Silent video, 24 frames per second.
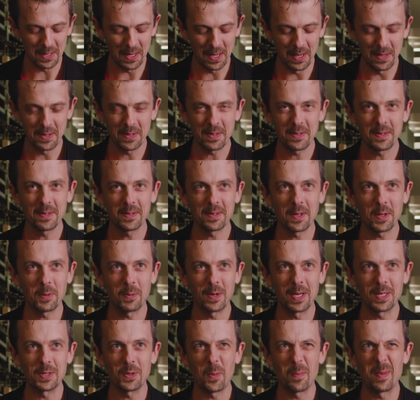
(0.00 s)
there. It's
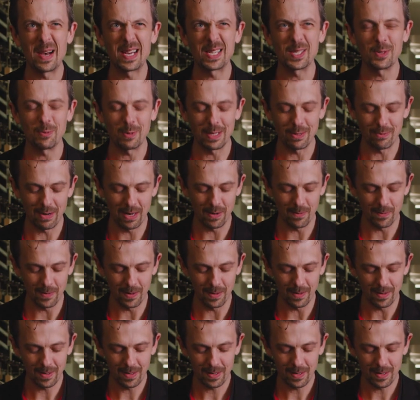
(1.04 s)
otherwise not massively relevant.